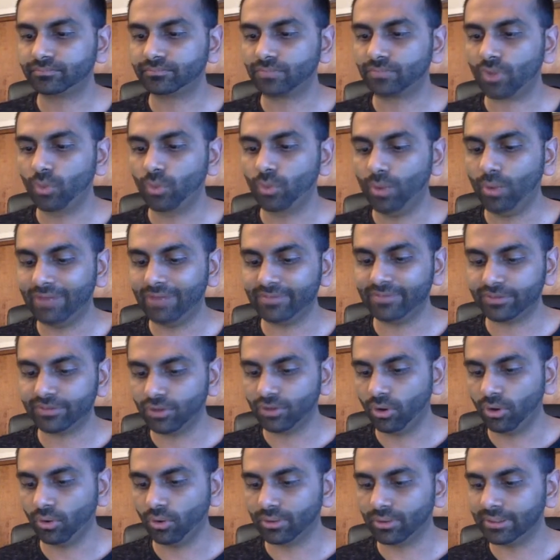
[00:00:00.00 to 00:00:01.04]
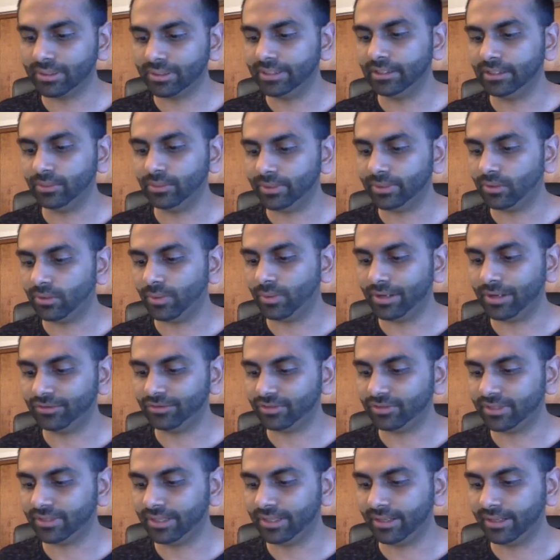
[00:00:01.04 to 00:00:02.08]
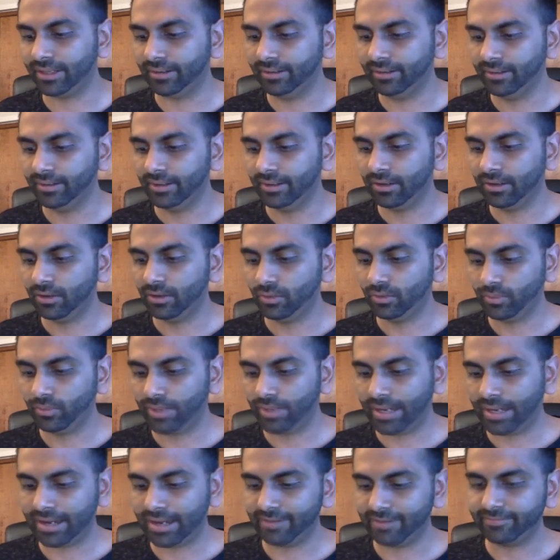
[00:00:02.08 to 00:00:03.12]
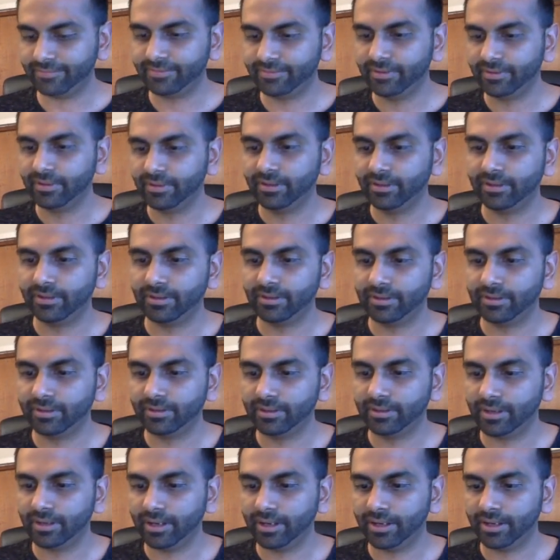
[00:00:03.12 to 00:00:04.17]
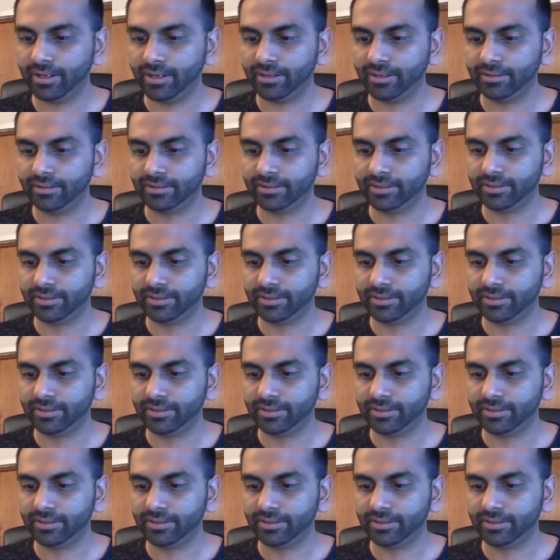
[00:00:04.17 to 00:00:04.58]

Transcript: we have a totally new equation here. We have uh,